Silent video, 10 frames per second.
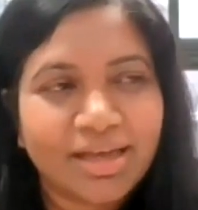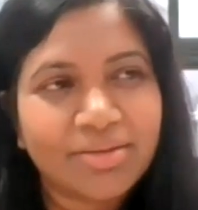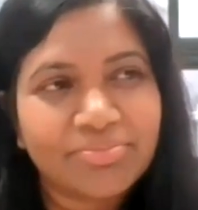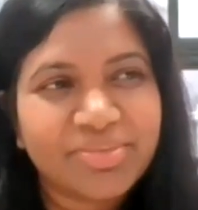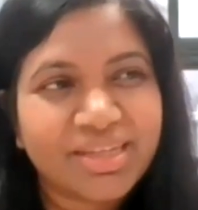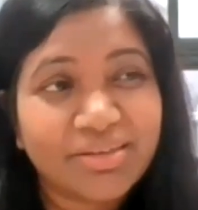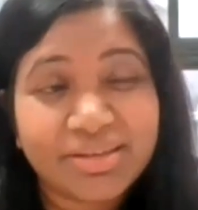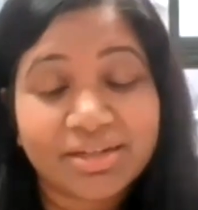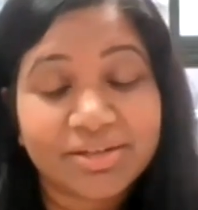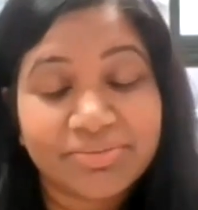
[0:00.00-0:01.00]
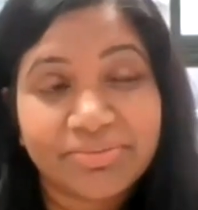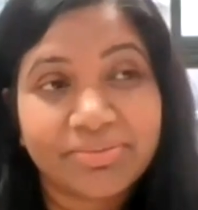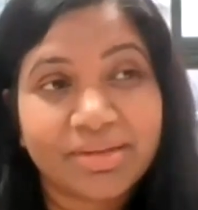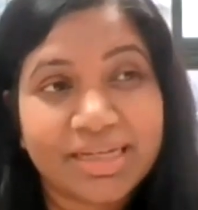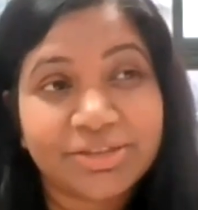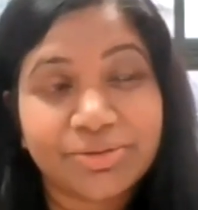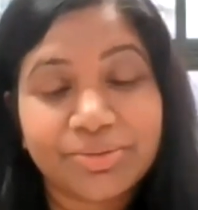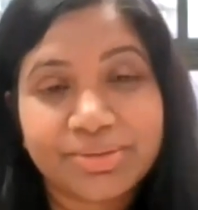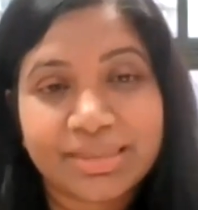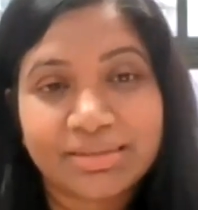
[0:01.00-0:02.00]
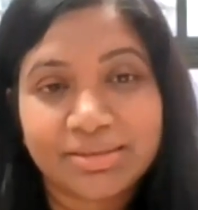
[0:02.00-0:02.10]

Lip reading: The other kind of issues